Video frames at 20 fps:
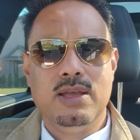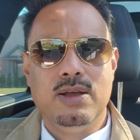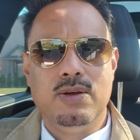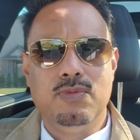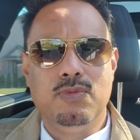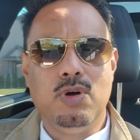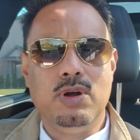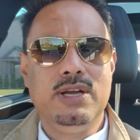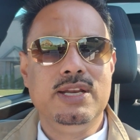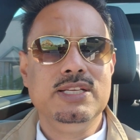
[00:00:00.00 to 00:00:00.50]

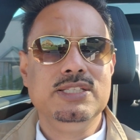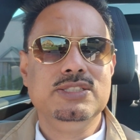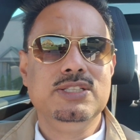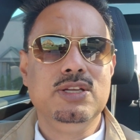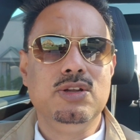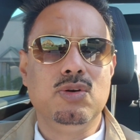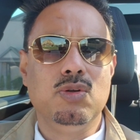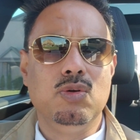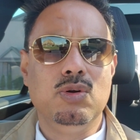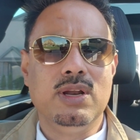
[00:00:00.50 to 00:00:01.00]
what is
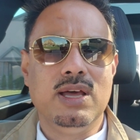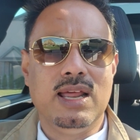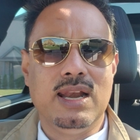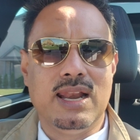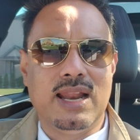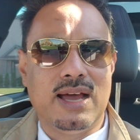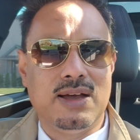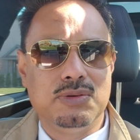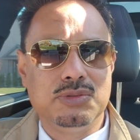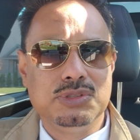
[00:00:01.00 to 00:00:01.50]
the road
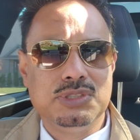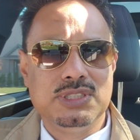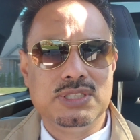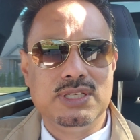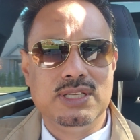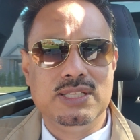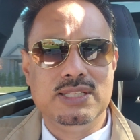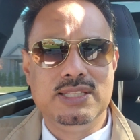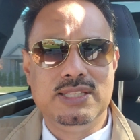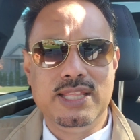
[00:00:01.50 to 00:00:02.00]
allowance
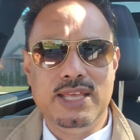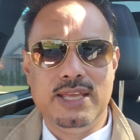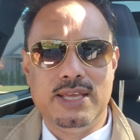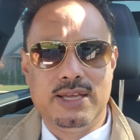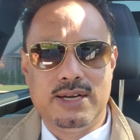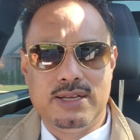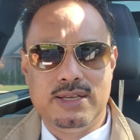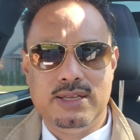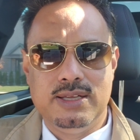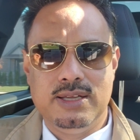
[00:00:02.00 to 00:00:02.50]

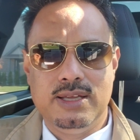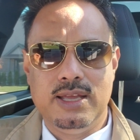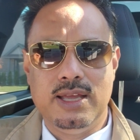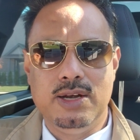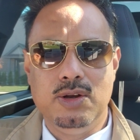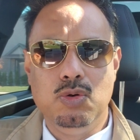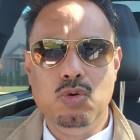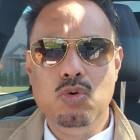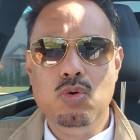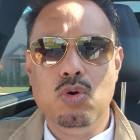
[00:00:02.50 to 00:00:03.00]
there
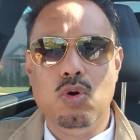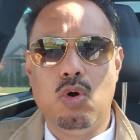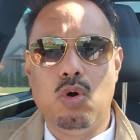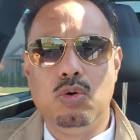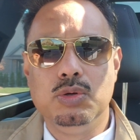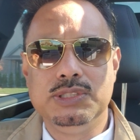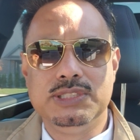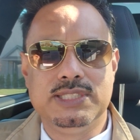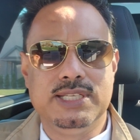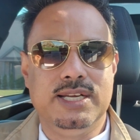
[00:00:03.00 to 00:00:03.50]
and who
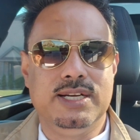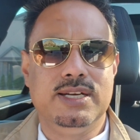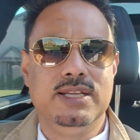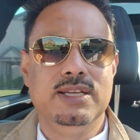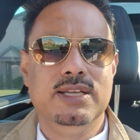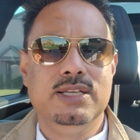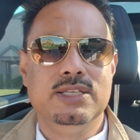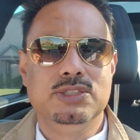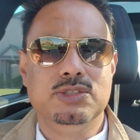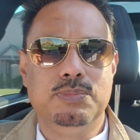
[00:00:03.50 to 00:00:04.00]
owns it.
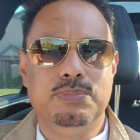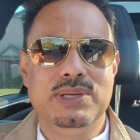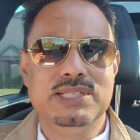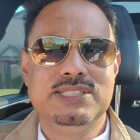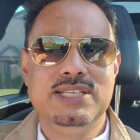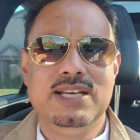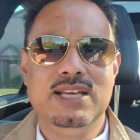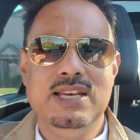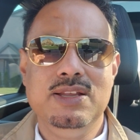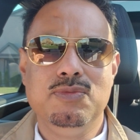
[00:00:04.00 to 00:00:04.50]
So
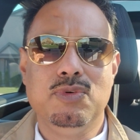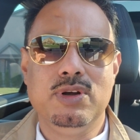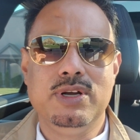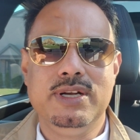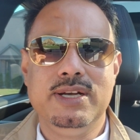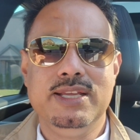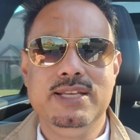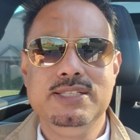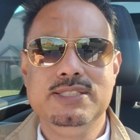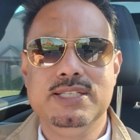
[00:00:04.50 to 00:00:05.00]
basically what
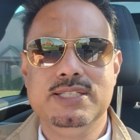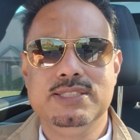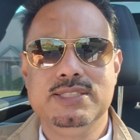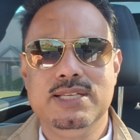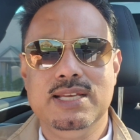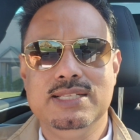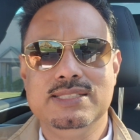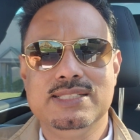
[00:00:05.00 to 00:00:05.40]
it is a